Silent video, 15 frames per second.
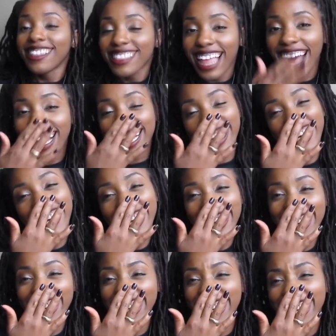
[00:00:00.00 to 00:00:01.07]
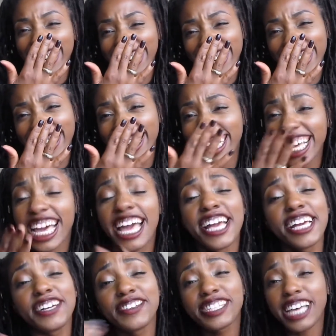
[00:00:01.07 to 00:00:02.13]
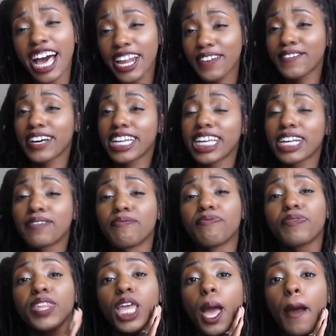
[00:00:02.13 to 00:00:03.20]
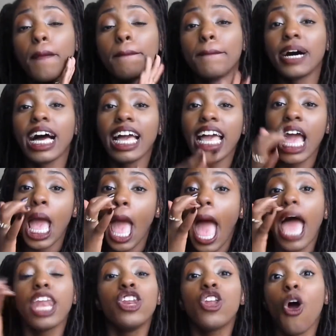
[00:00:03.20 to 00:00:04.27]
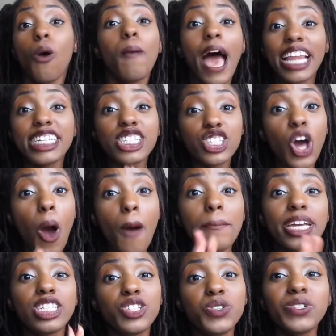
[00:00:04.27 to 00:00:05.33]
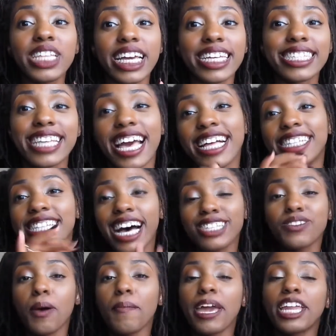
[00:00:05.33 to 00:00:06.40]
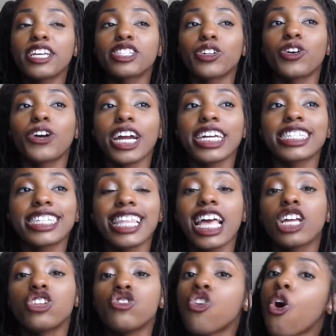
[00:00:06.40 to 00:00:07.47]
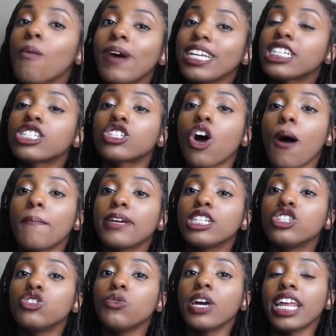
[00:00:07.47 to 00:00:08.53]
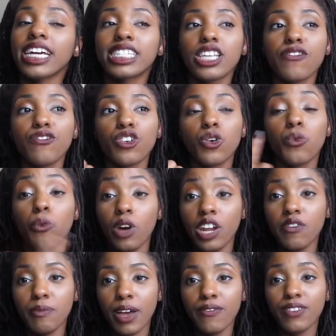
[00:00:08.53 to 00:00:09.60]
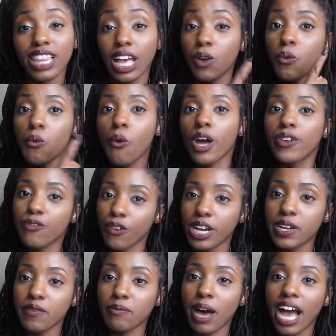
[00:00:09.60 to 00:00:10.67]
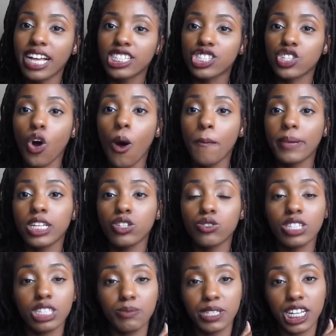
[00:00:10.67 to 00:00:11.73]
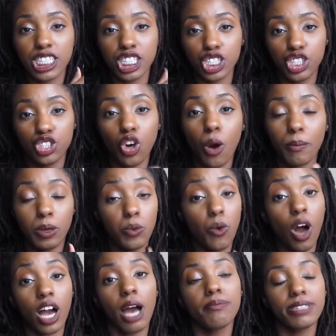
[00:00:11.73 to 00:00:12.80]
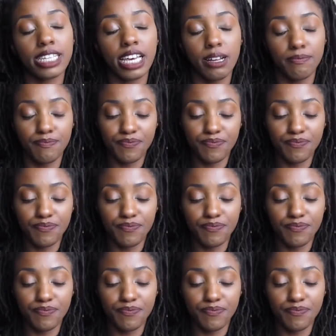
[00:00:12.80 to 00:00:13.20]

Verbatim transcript: like, it was kind of funny, but nobody saw me do this. That's what made it so crazy. Like, nobody saw me do it except for one of my, like, one friend of mine saw me do this because she saw me walk up to him.